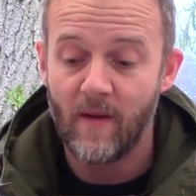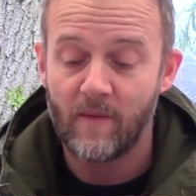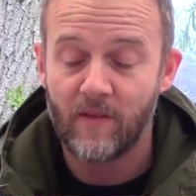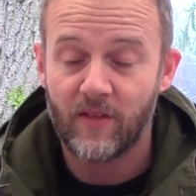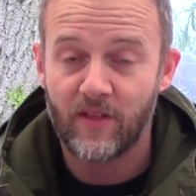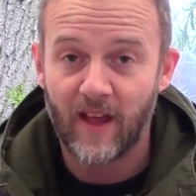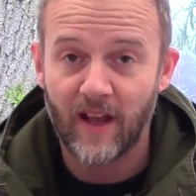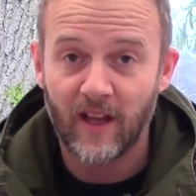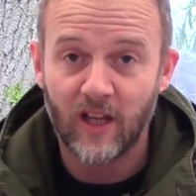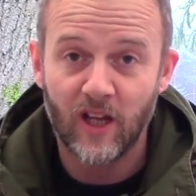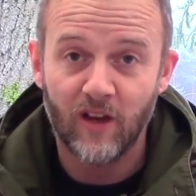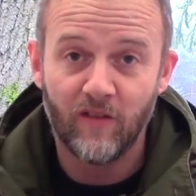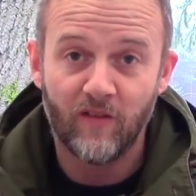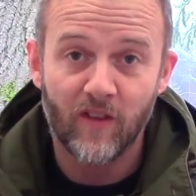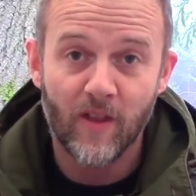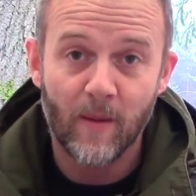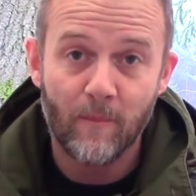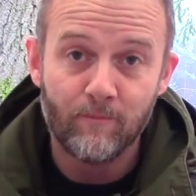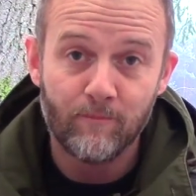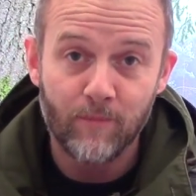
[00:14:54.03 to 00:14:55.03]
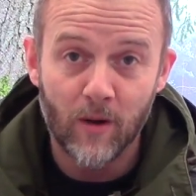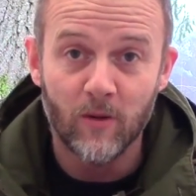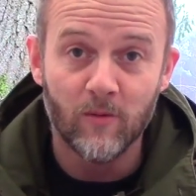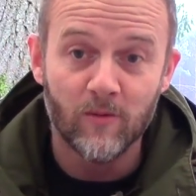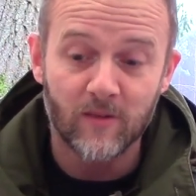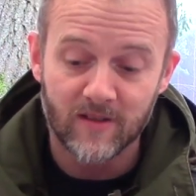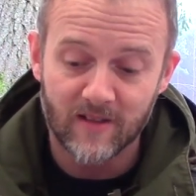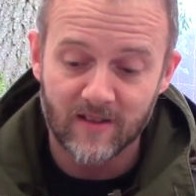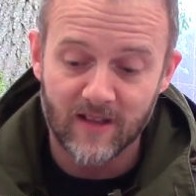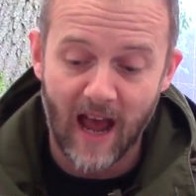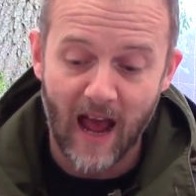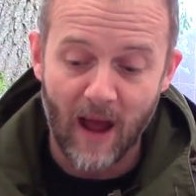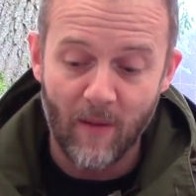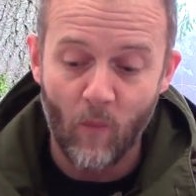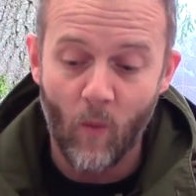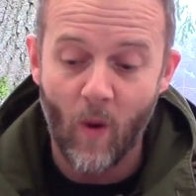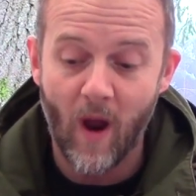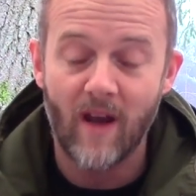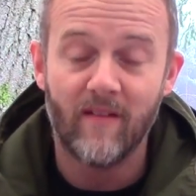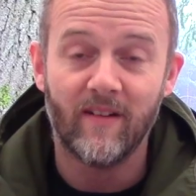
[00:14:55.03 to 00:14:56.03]
Thank you for the boots that
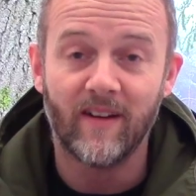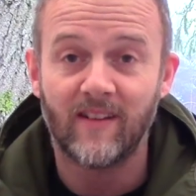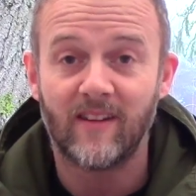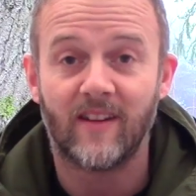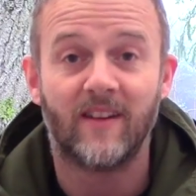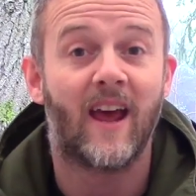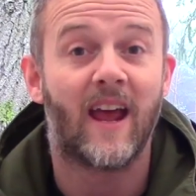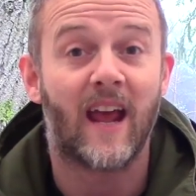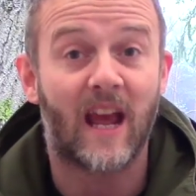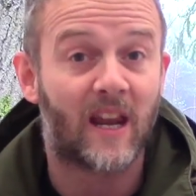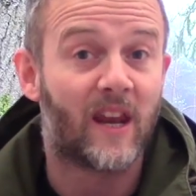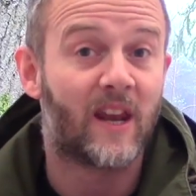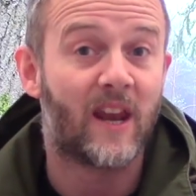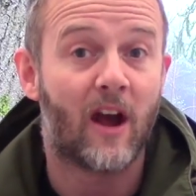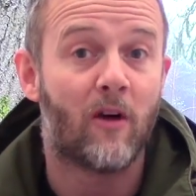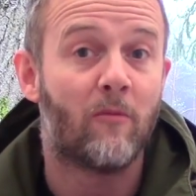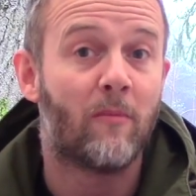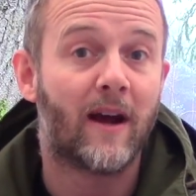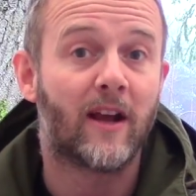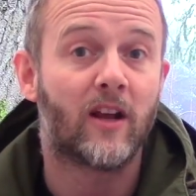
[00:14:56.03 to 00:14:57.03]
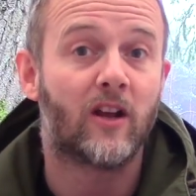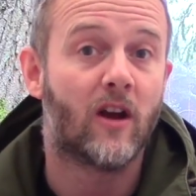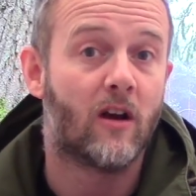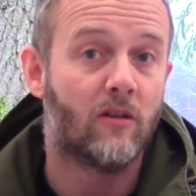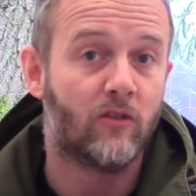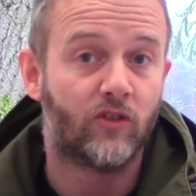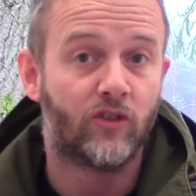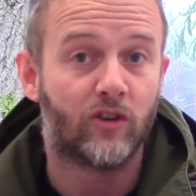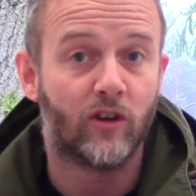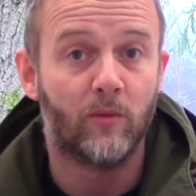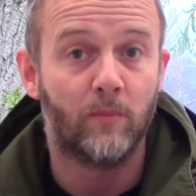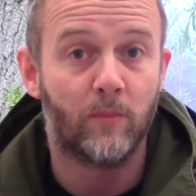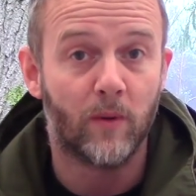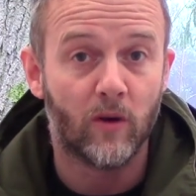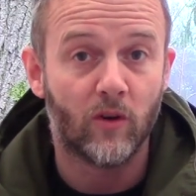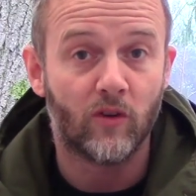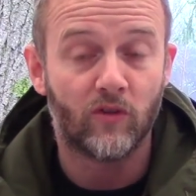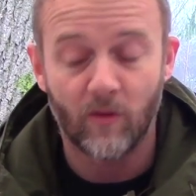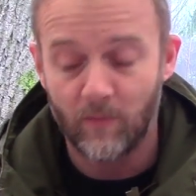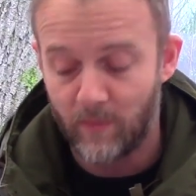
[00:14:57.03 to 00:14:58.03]
I'm wearing today and are now my go-to
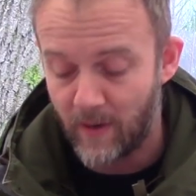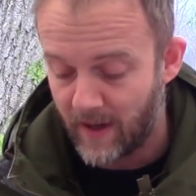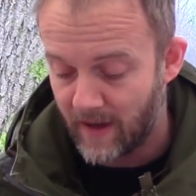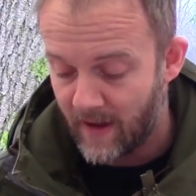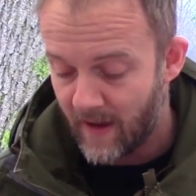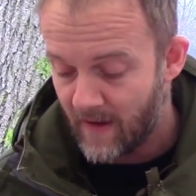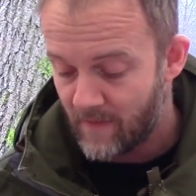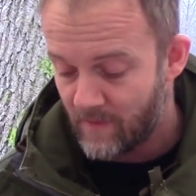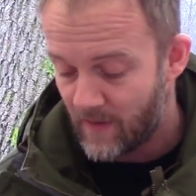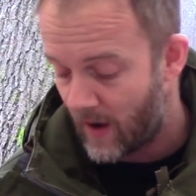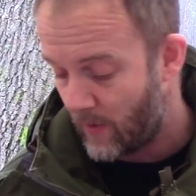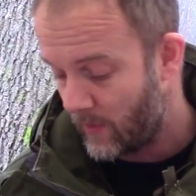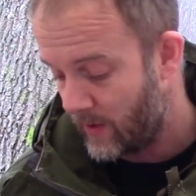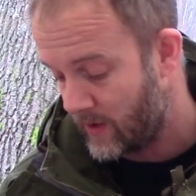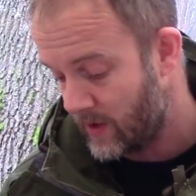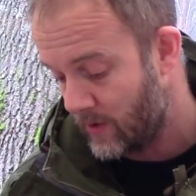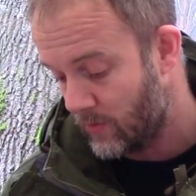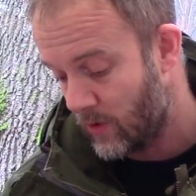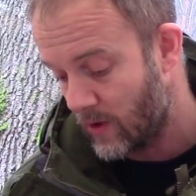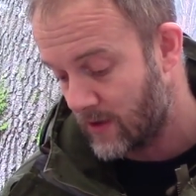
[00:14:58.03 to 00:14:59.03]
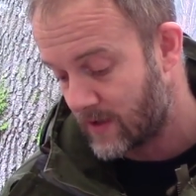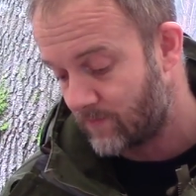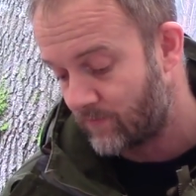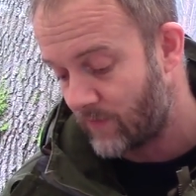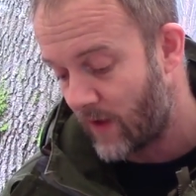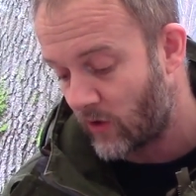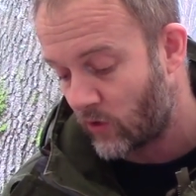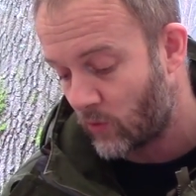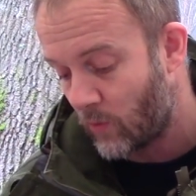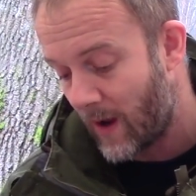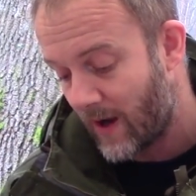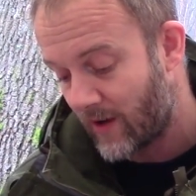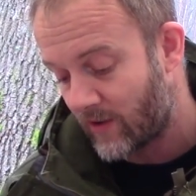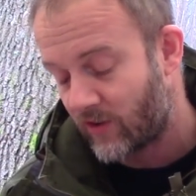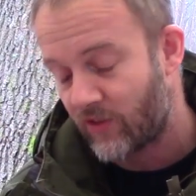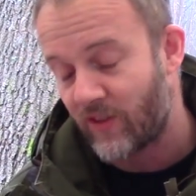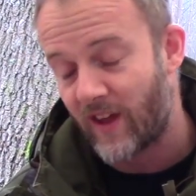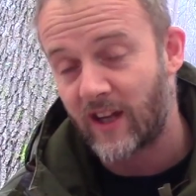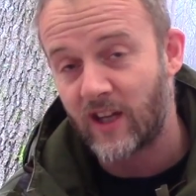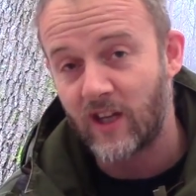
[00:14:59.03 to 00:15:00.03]
boots for being out in the wood, as well
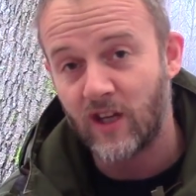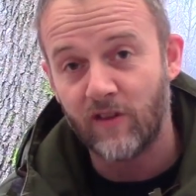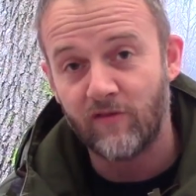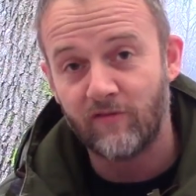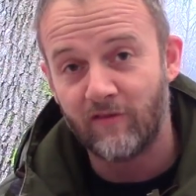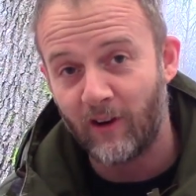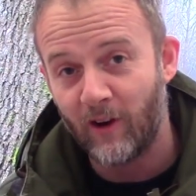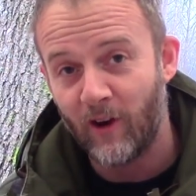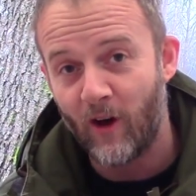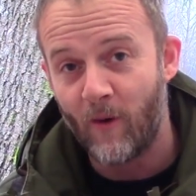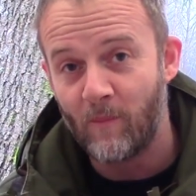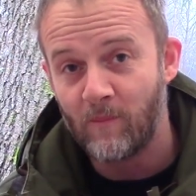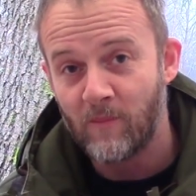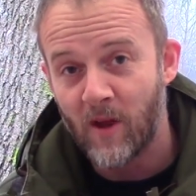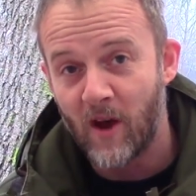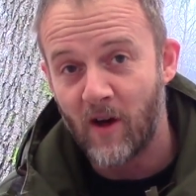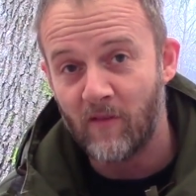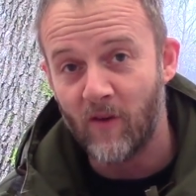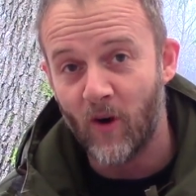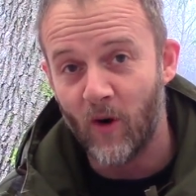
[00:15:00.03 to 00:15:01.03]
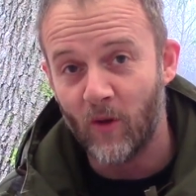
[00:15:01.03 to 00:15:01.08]
as thank you for a lot of